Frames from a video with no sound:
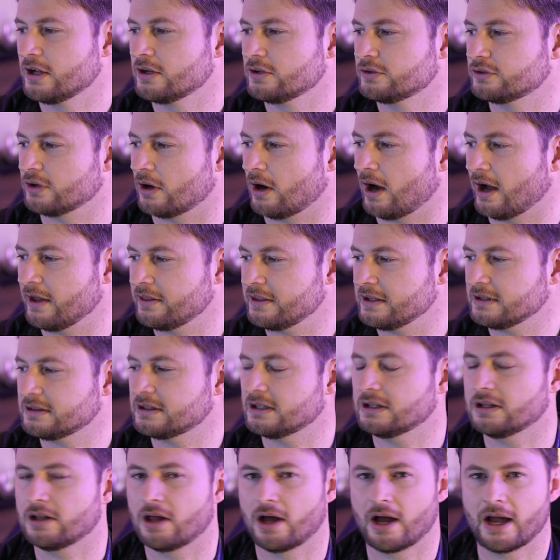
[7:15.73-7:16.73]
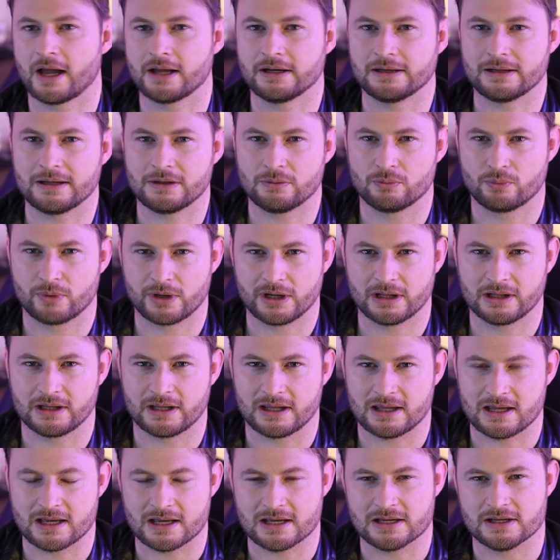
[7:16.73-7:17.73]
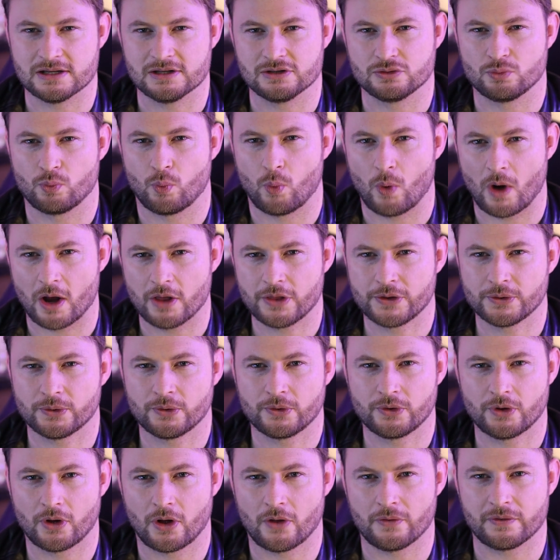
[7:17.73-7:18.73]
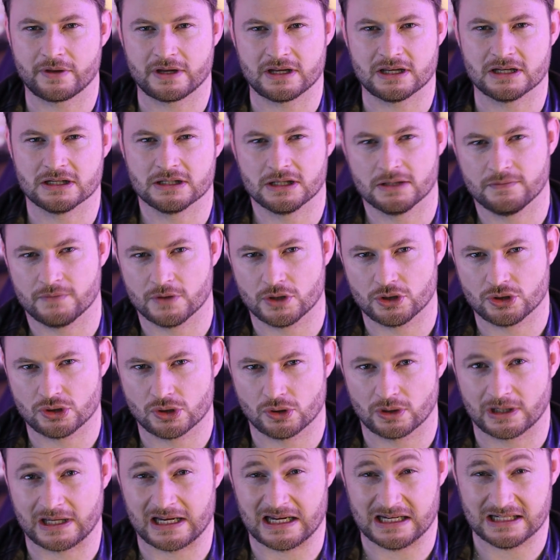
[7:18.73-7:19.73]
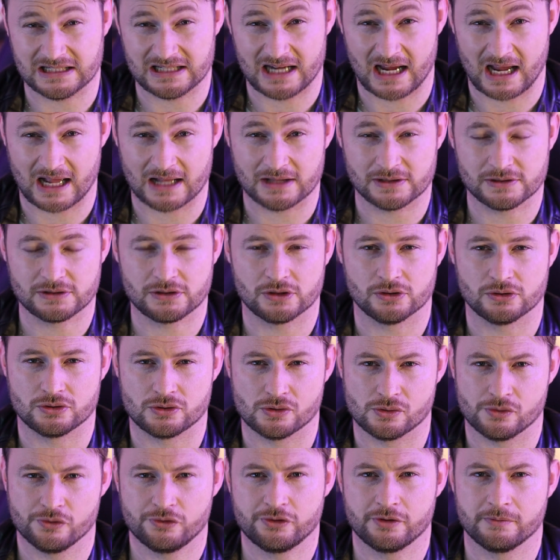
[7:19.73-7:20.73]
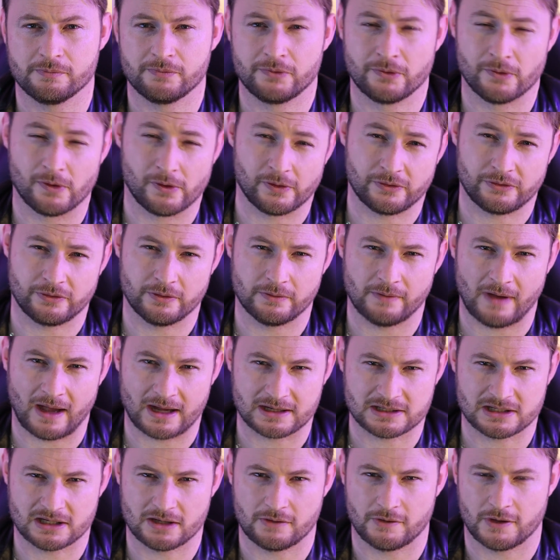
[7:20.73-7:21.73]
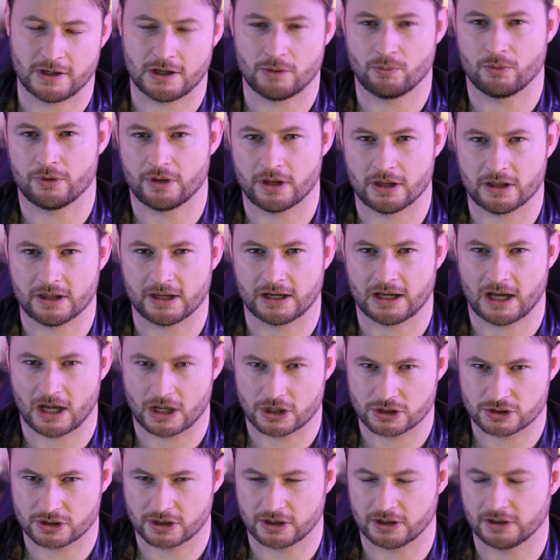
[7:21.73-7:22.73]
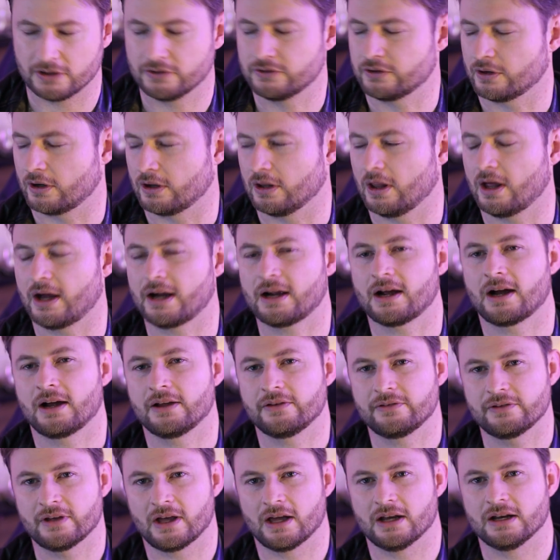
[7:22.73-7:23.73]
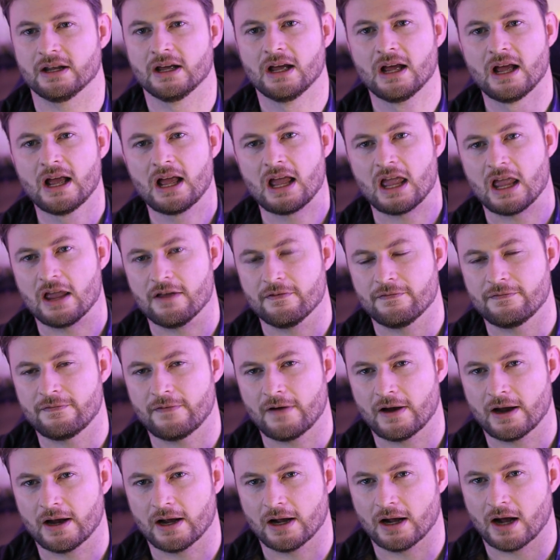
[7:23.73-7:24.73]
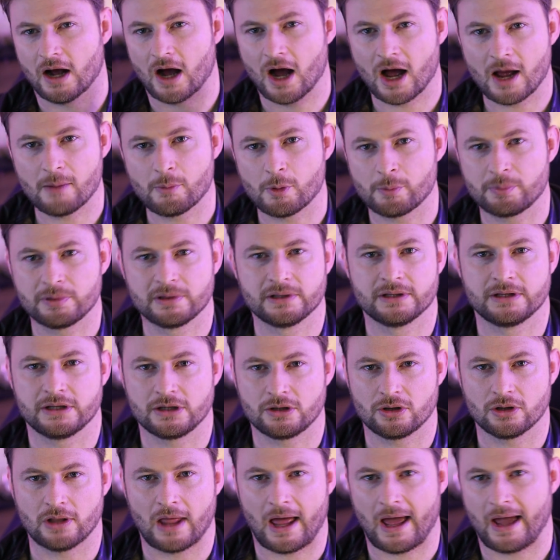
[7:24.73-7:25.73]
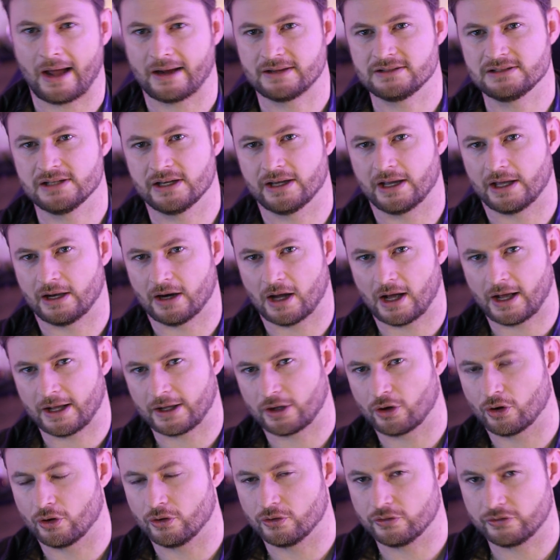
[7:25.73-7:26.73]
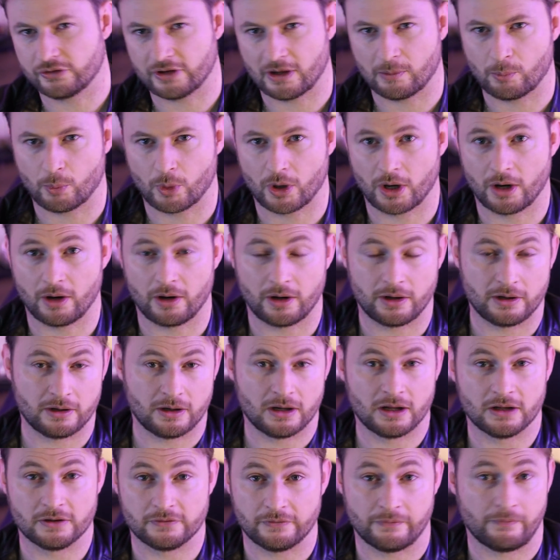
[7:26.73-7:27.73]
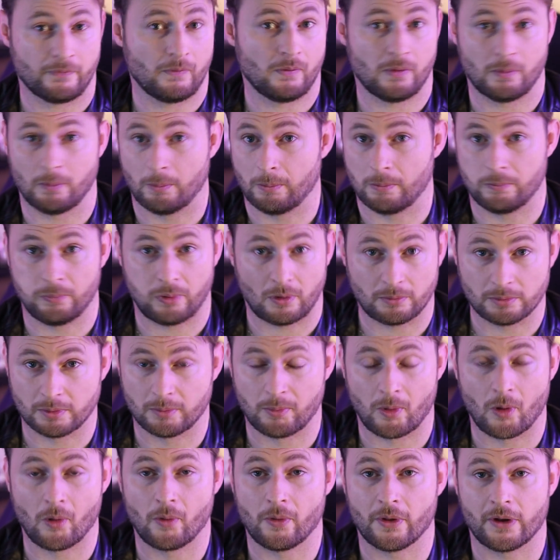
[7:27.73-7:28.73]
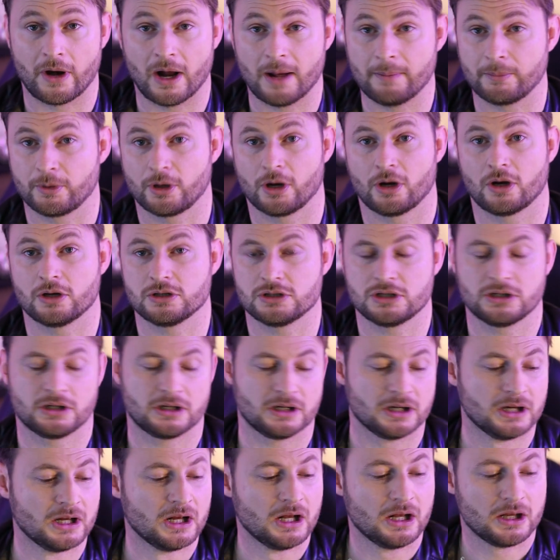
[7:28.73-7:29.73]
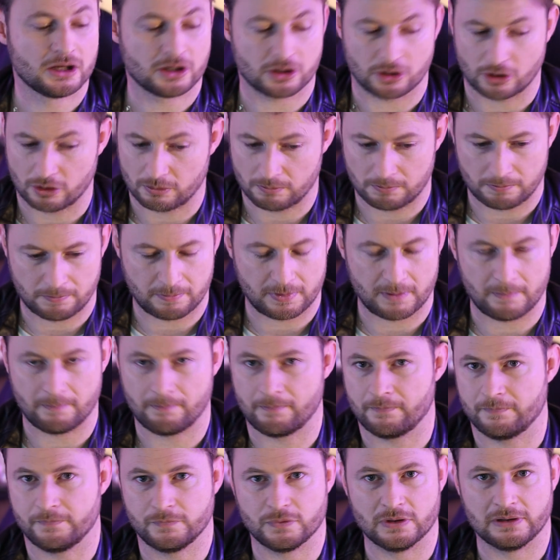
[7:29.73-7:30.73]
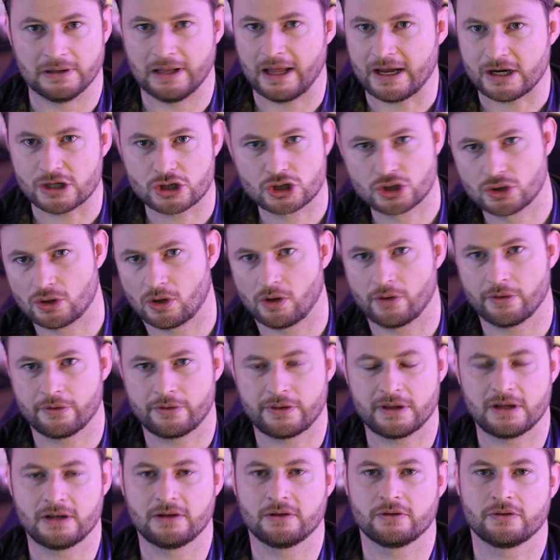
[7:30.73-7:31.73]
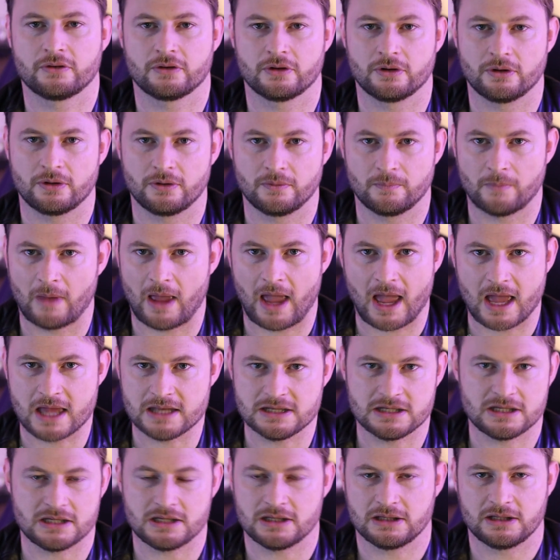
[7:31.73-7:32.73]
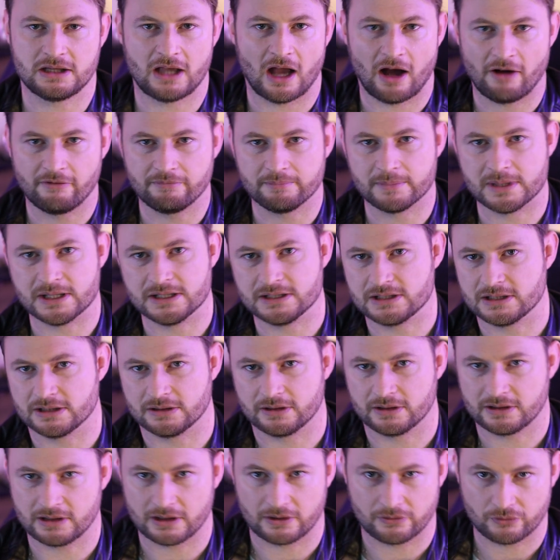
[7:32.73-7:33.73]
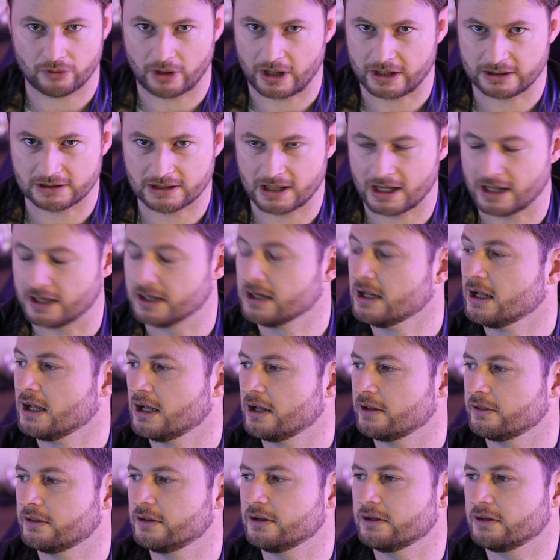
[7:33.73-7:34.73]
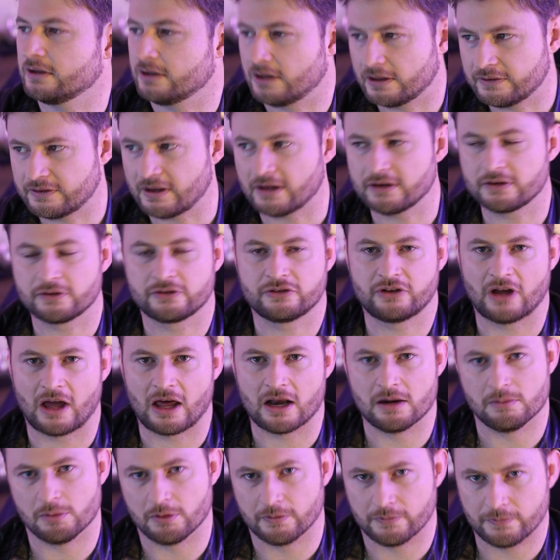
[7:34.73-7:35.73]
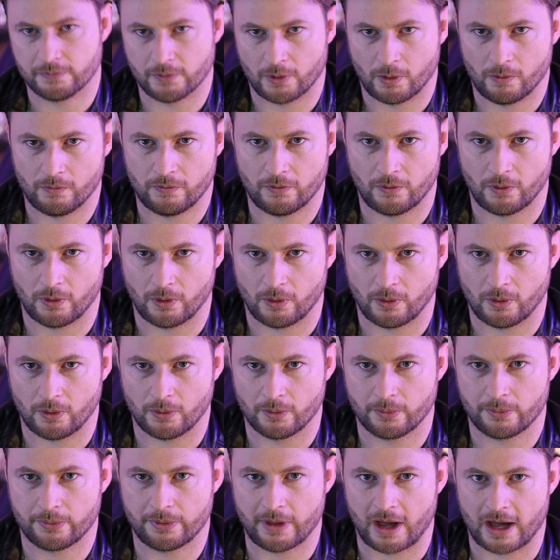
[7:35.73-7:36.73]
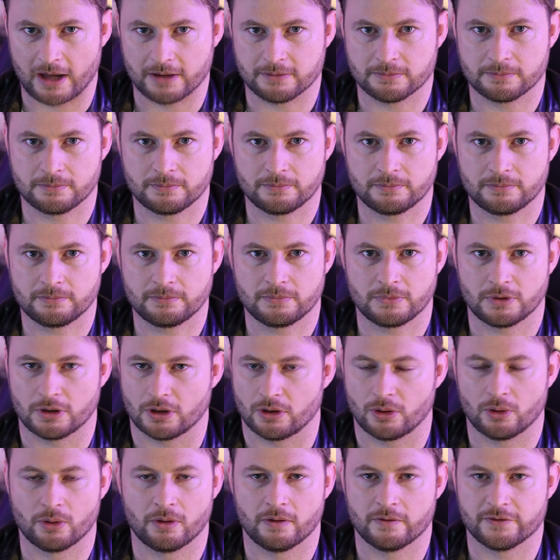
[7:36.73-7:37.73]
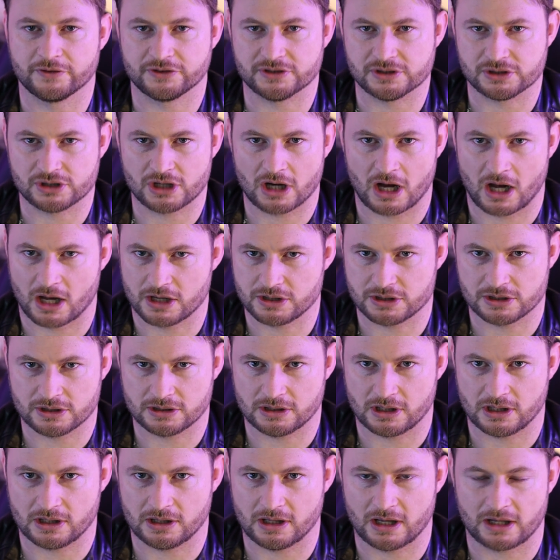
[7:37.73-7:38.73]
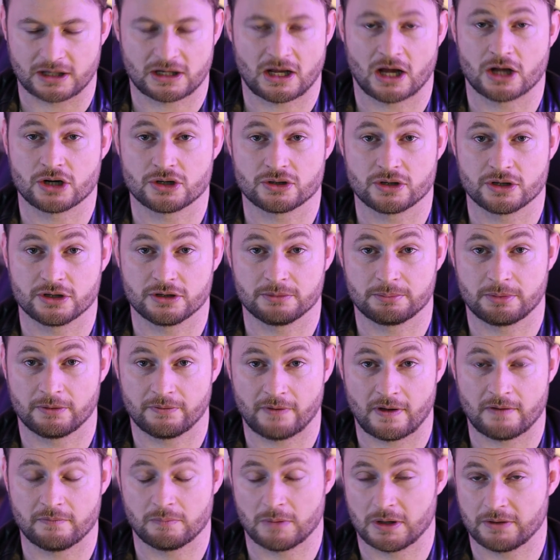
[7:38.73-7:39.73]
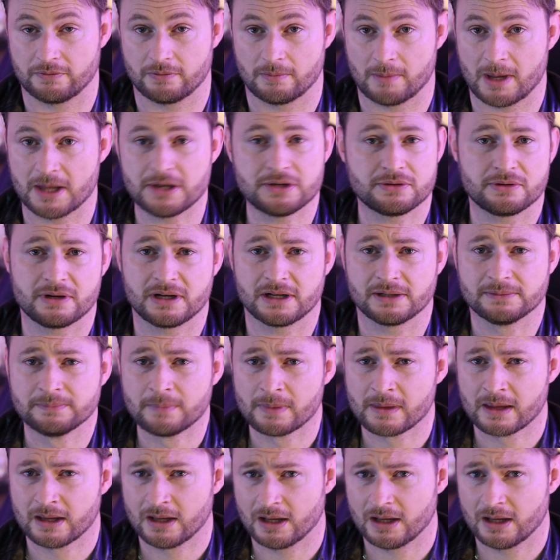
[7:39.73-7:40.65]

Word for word: So I think the line really is whether or not the individual intends to do subversive activity within the country. So like I said, if uh, I'm a political actor and I go somewhere and it's probable that I'm going to, you know, lecture on things that are anti-government and things like that, then it's understandable for, for that, you know, whoever's in charge in, in that country to prevent me from entering.